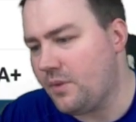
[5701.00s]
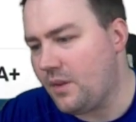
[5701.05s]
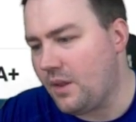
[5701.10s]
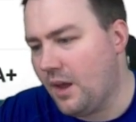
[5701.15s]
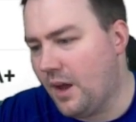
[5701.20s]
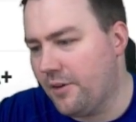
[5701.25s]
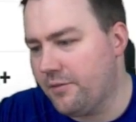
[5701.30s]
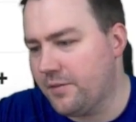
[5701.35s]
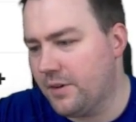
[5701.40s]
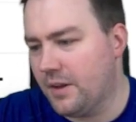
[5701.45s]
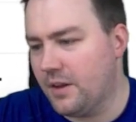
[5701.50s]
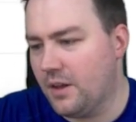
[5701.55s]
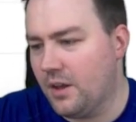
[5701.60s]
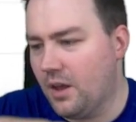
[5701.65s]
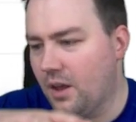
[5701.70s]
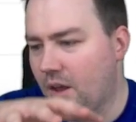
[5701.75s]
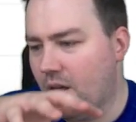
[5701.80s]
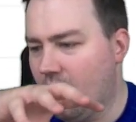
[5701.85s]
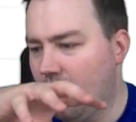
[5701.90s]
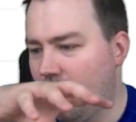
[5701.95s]
I think
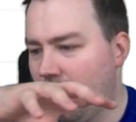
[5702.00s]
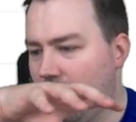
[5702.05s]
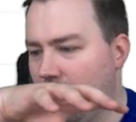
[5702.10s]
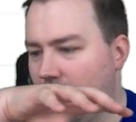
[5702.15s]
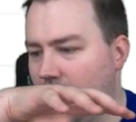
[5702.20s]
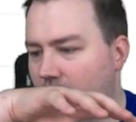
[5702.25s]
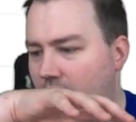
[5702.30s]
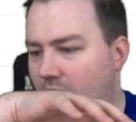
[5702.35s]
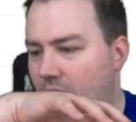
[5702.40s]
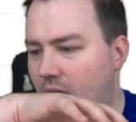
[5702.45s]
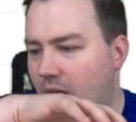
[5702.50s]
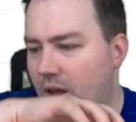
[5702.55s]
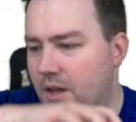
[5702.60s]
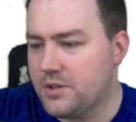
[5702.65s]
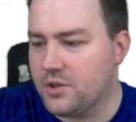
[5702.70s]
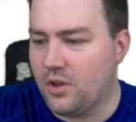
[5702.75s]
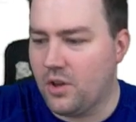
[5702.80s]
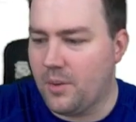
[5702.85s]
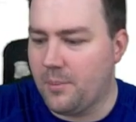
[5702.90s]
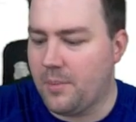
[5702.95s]
it's
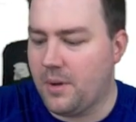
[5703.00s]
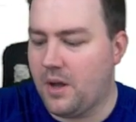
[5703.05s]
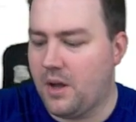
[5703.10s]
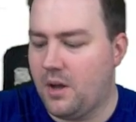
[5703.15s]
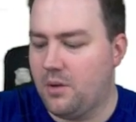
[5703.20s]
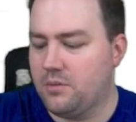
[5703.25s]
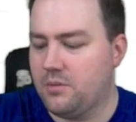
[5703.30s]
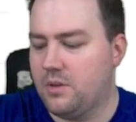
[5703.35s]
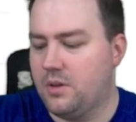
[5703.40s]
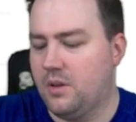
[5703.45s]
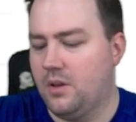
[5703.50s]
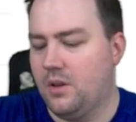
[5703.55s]
all about